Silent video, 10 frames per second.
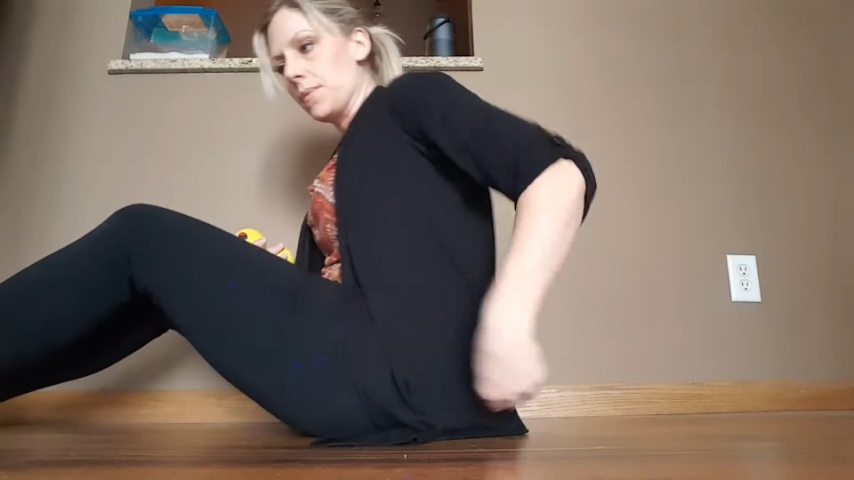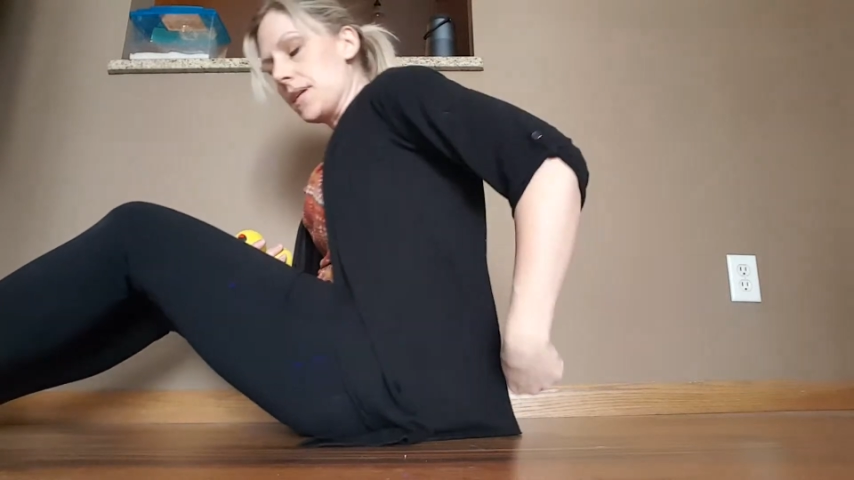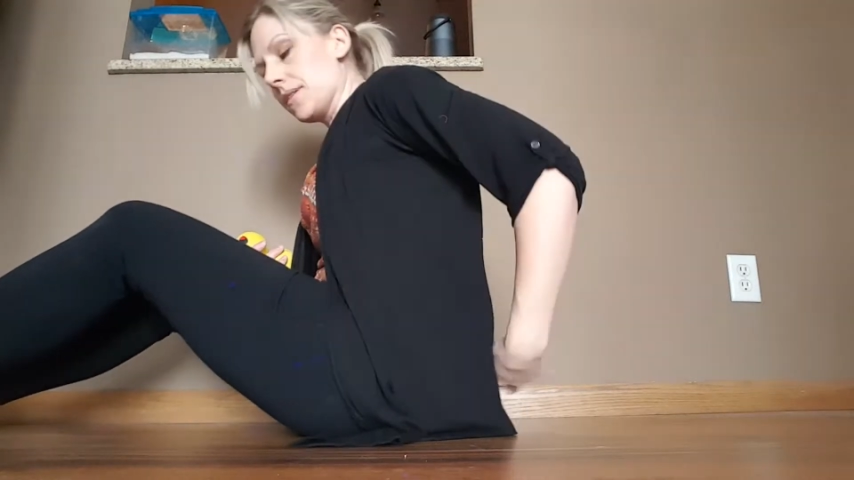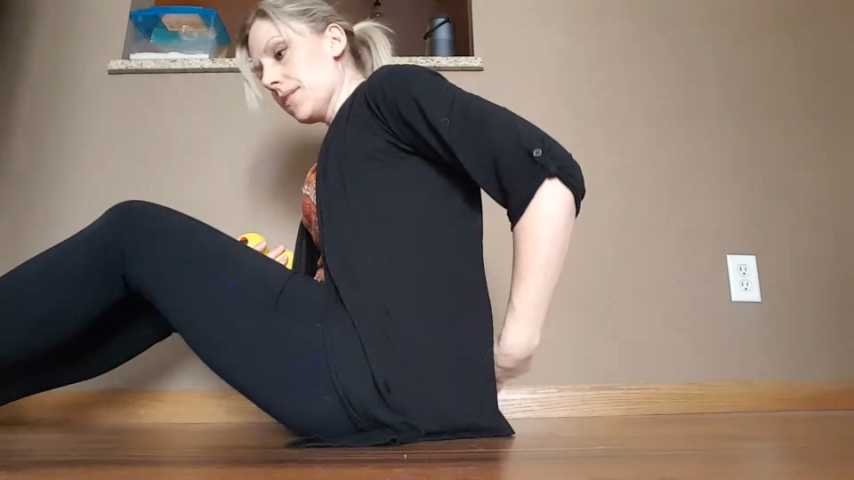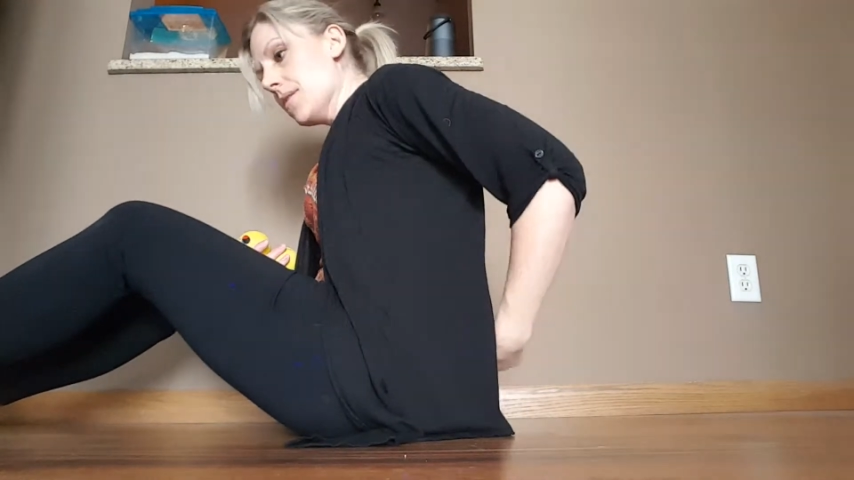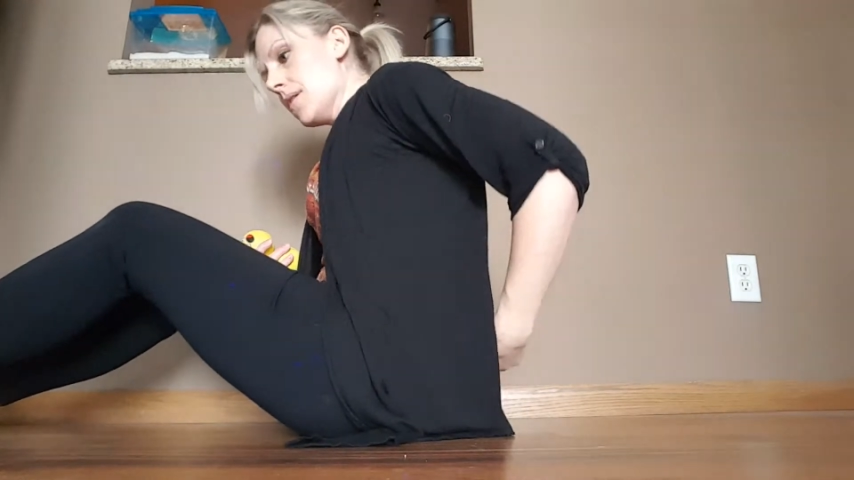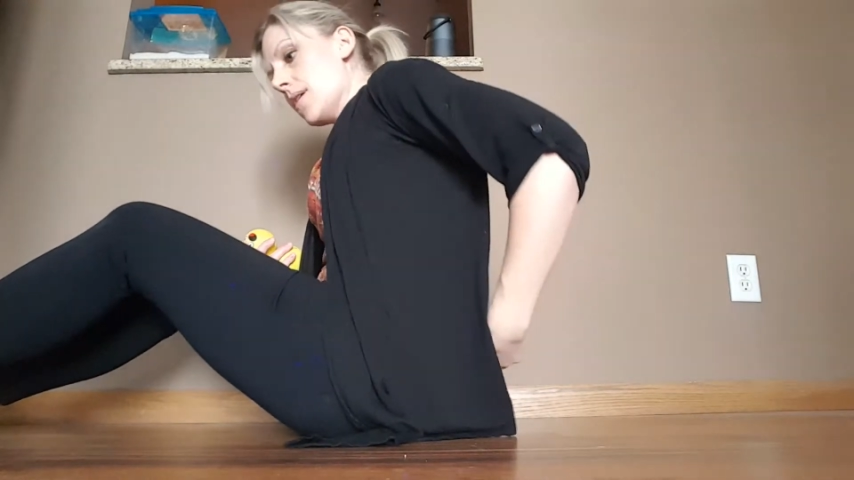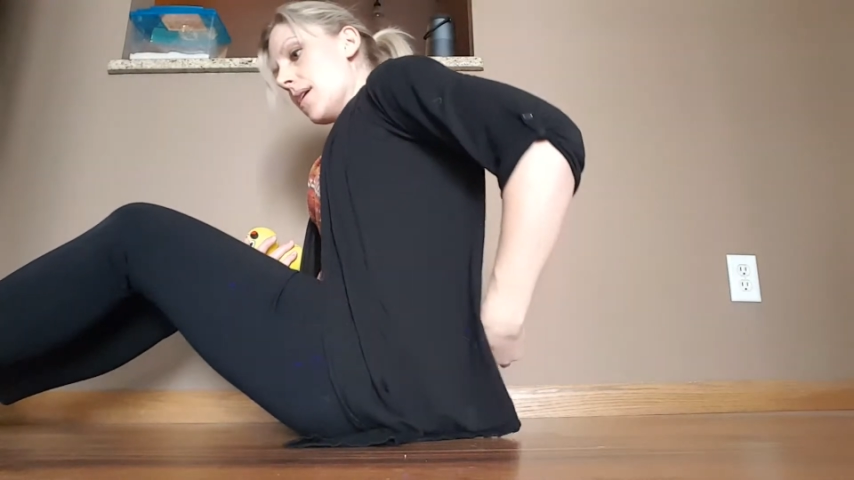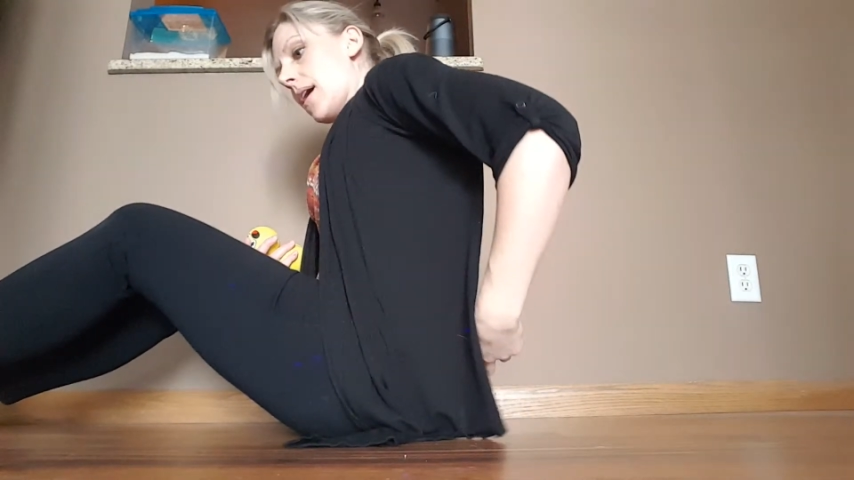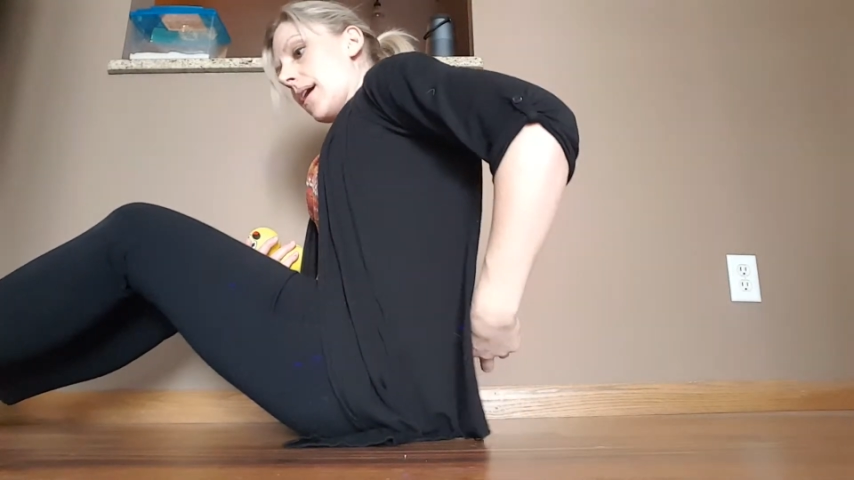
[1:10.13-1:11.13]
meat.
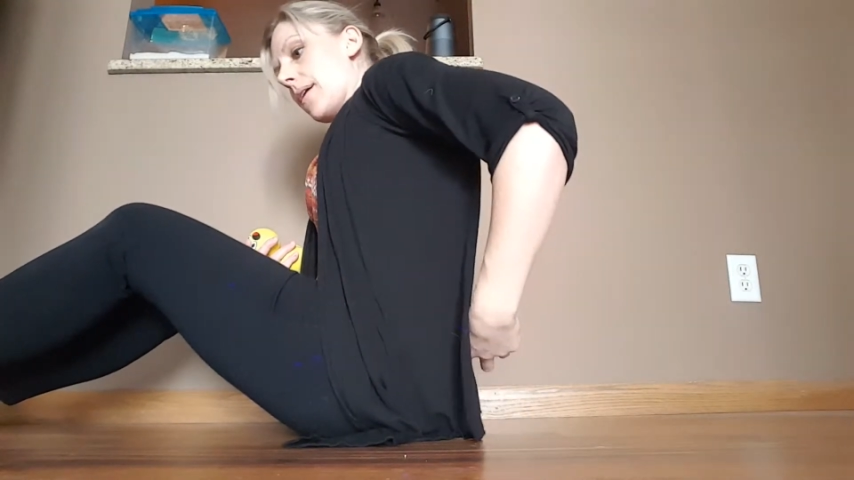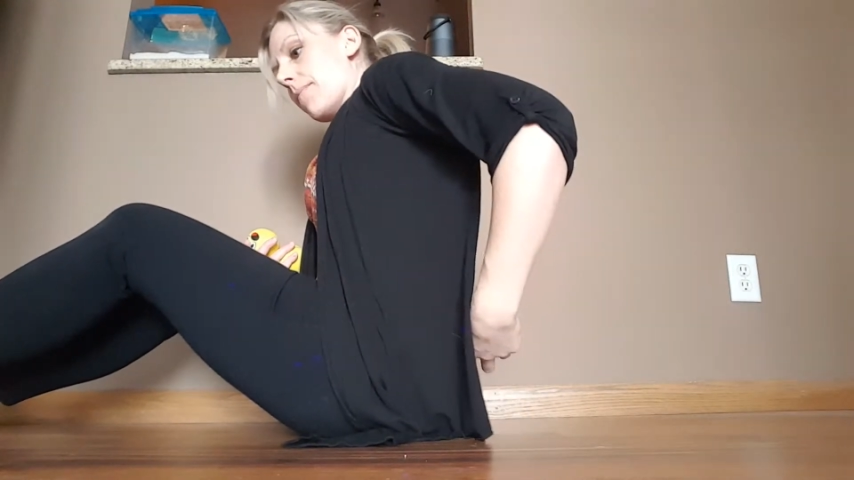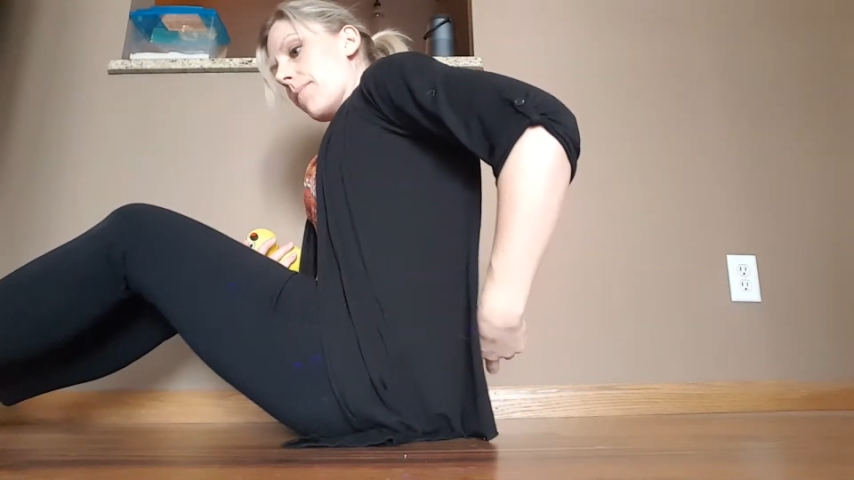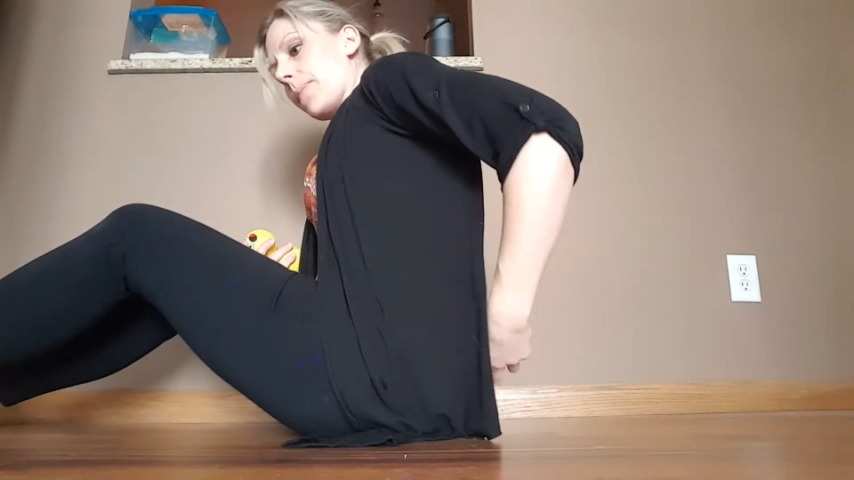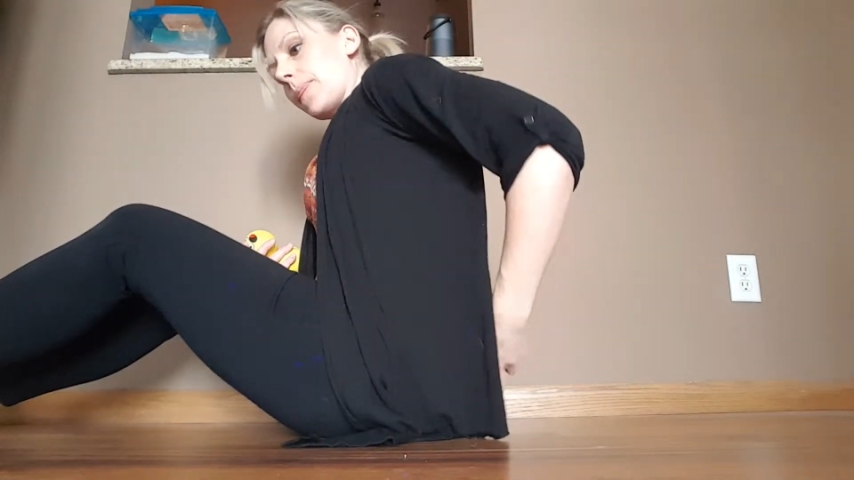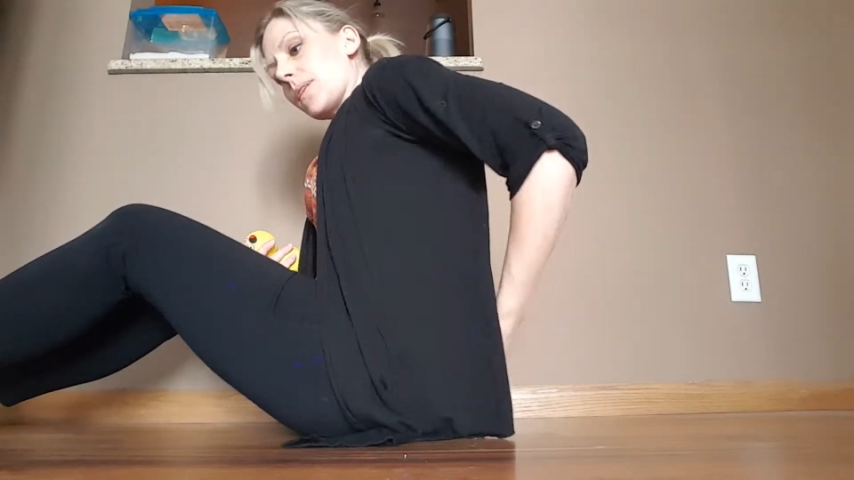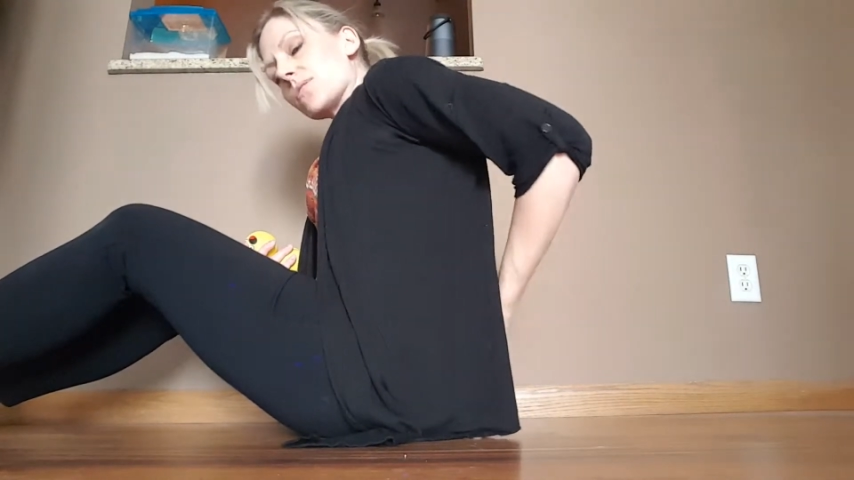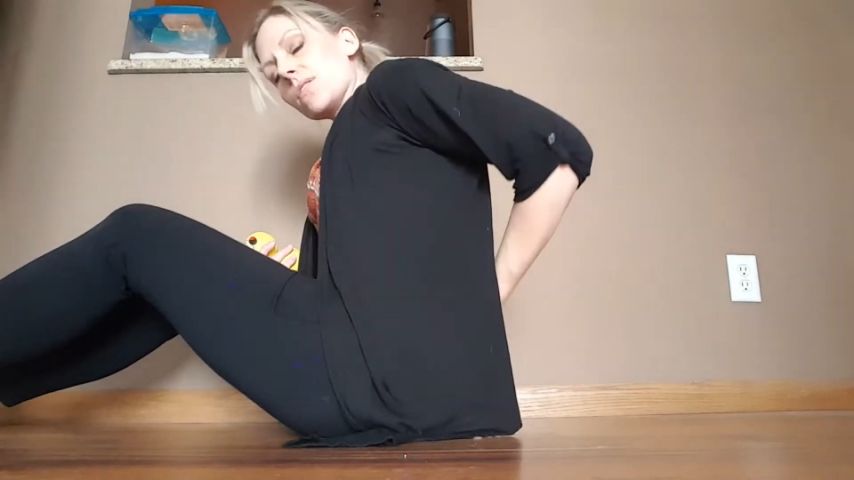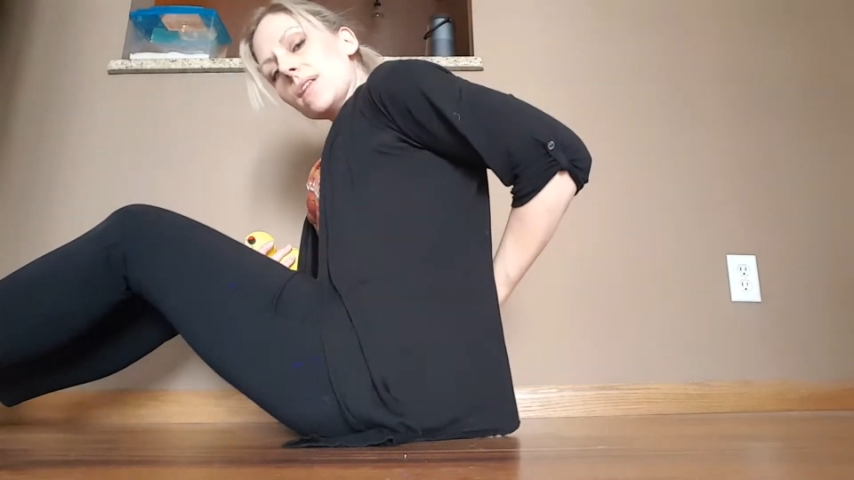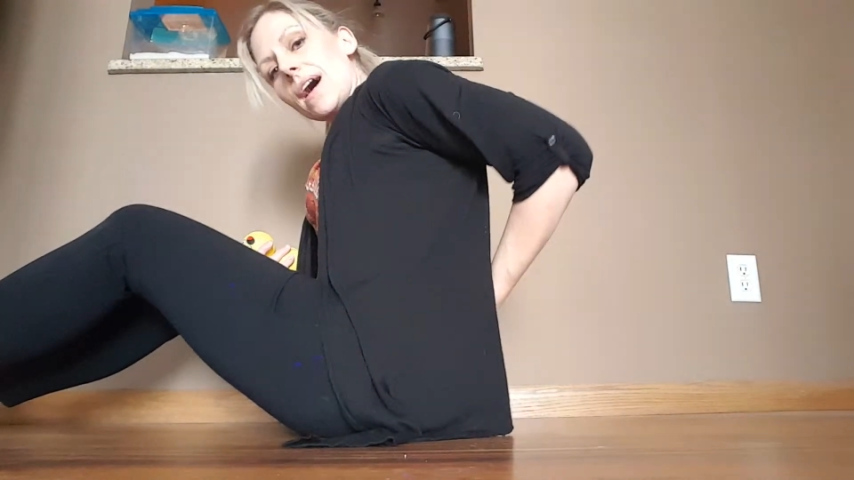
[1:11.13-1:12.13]

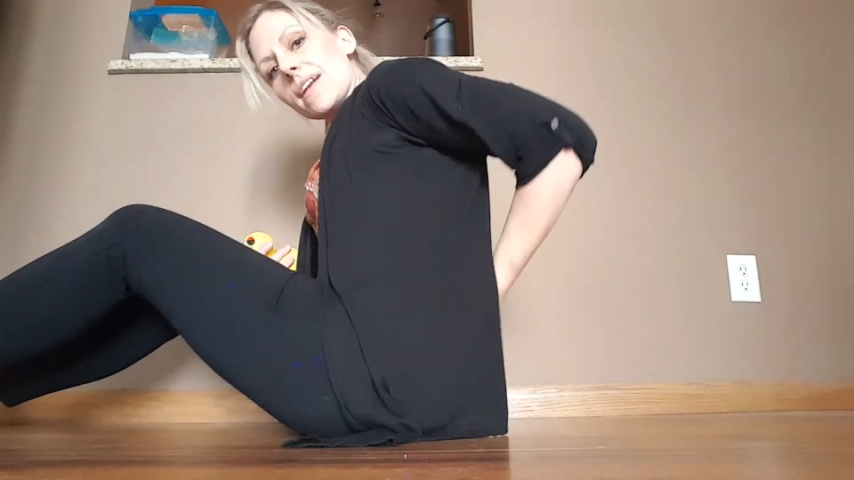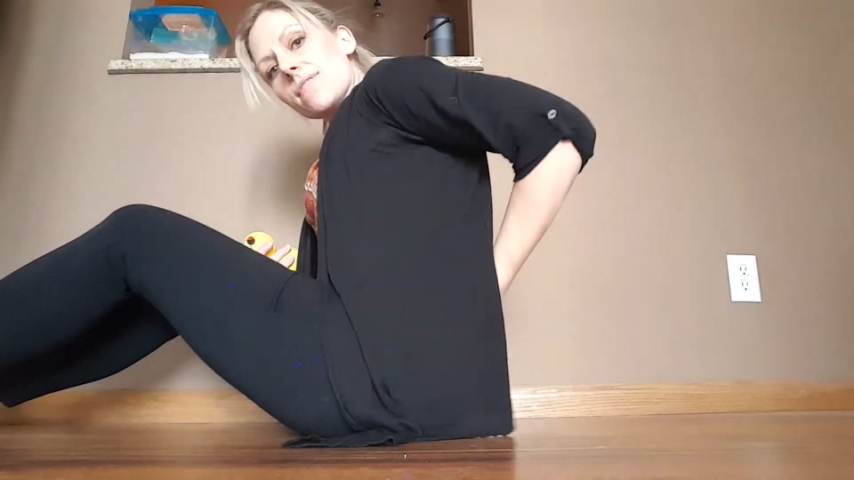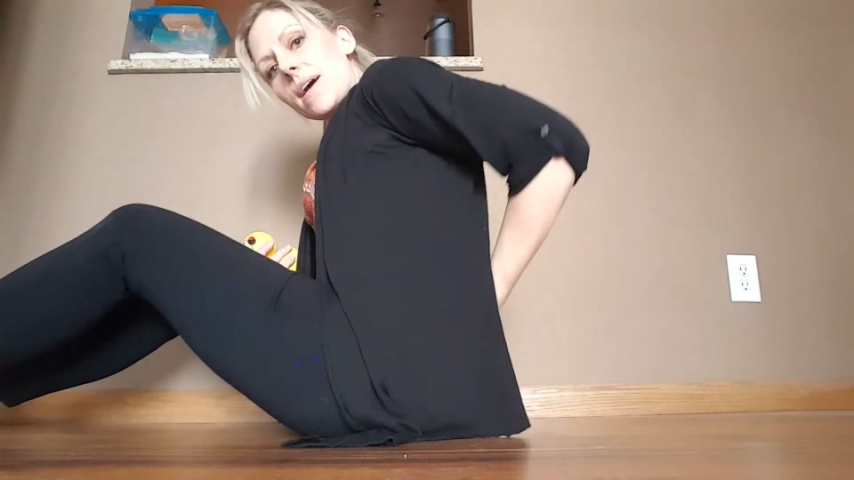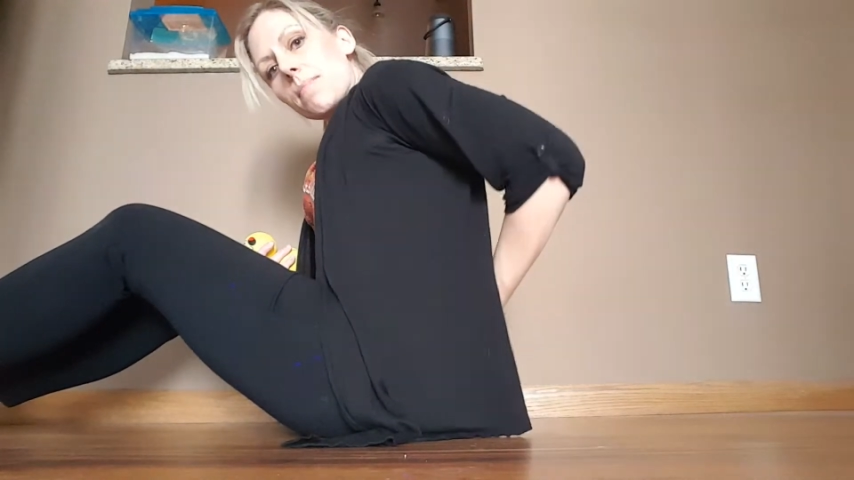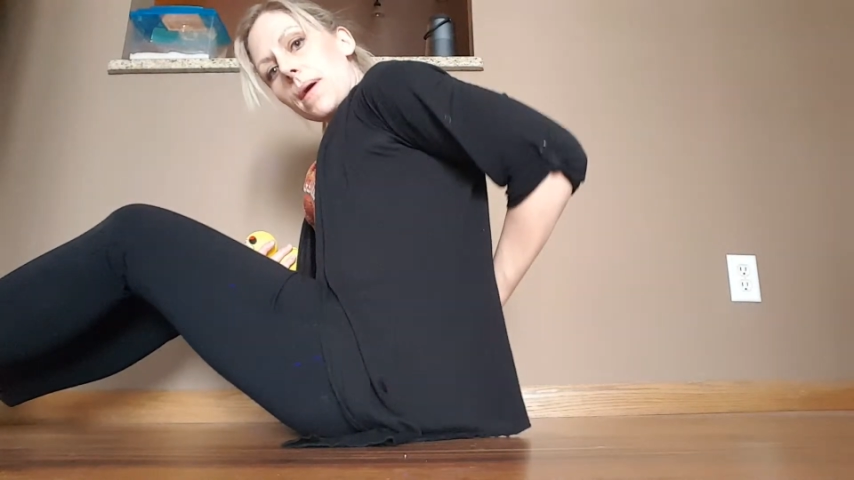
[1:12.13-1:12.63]
There's a lot of that